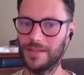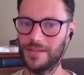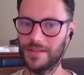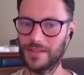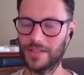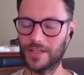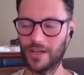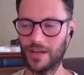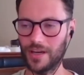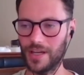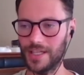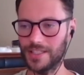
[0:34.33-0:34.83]

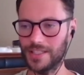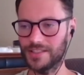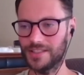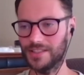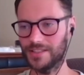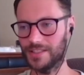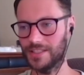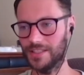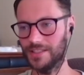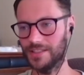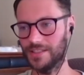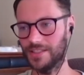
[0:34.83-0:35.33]

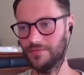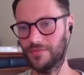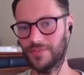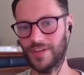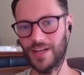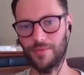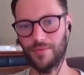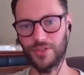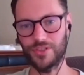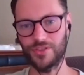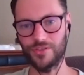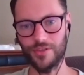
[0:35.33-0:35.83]
Colitis is
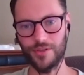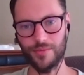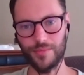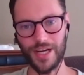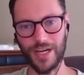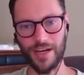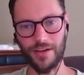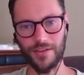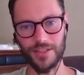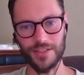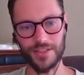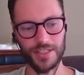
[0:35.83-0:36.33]
inflammatory
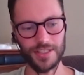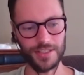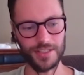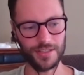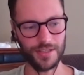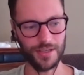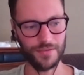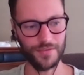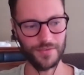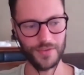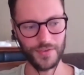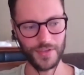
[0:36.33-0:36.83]
bowel disease. So
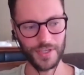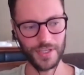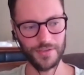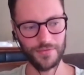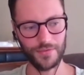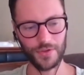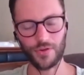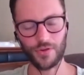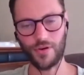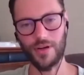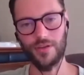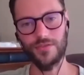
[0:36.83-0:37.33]
if you've heard of
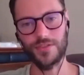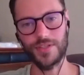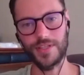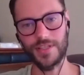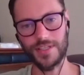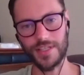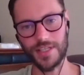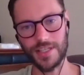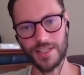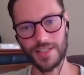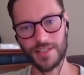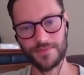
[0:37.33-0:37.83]
Crohn's
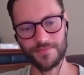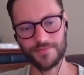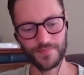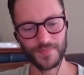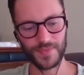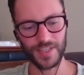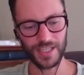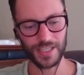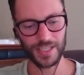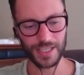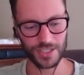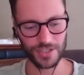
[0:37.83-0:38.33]
disease,
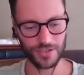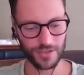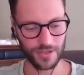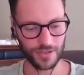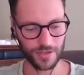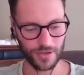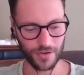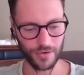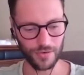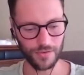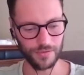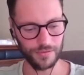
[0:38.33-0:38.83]
I guess you could
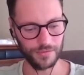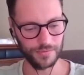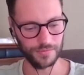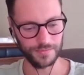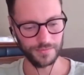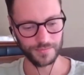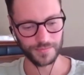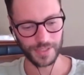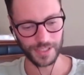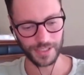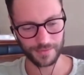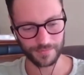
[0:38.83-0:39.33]
call
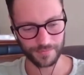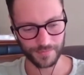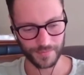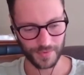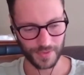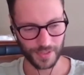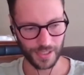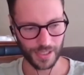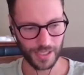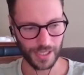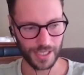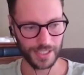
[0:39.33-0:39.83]
like
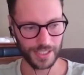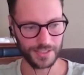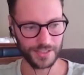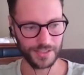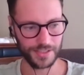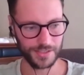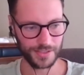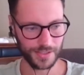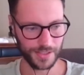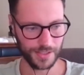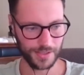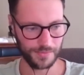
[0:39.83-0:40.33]

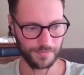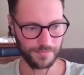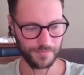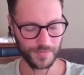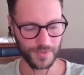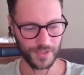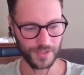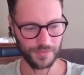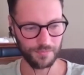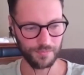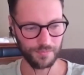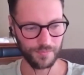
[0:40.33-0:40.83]
colitis
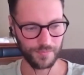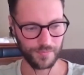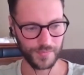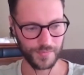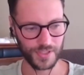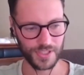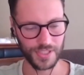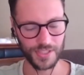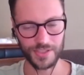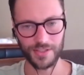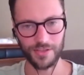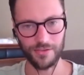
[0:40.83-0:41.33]
the
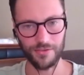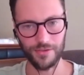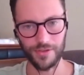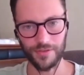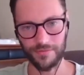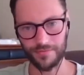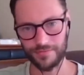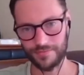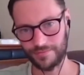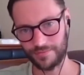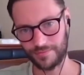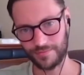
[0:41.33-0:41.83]
sister
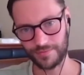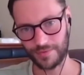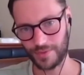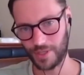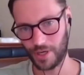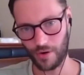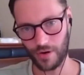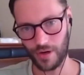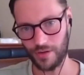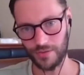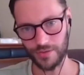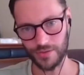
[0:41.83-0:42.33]
of
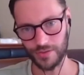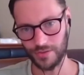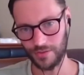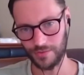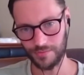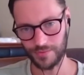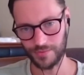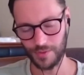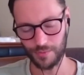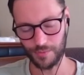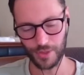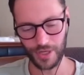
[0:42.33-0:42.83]
Crohn's
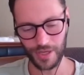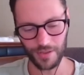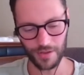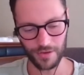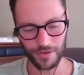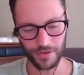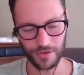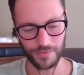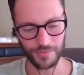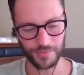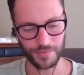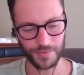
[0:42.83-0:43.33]
or the brother
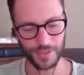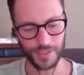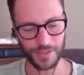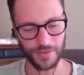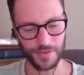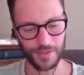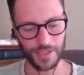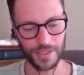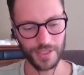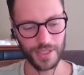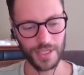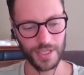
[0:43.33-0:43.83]
or
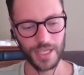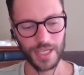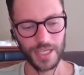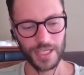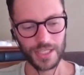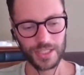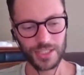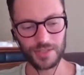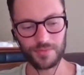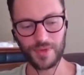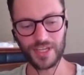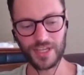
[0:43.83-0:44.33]
whatever.
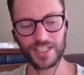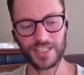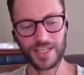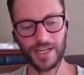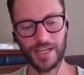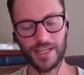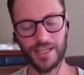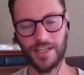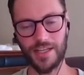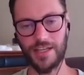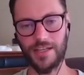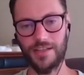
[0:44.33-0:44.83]
So it's
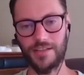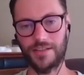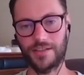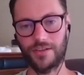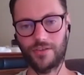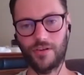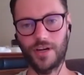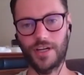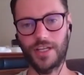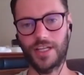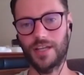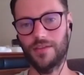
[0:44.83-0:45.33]
basically a
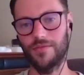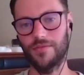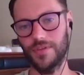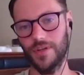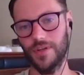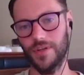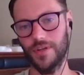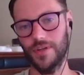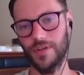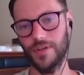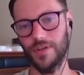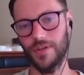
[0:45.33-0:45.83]
chronic
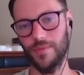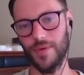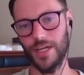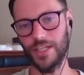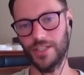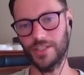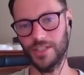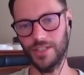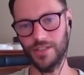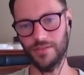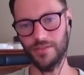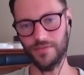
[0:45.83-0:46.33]

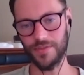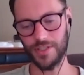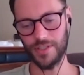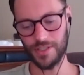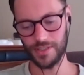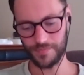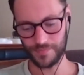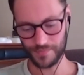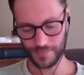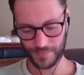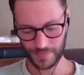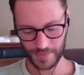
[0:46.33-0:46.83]
inflammation of
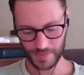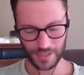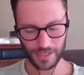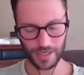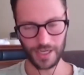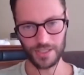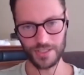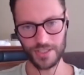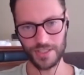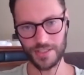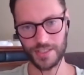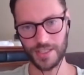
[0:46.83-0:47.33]
the
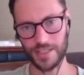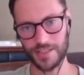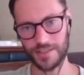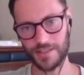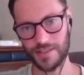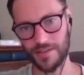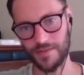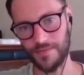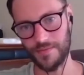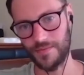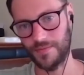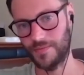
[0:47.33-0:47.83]
large
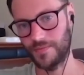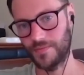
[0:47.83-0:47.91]
intestine.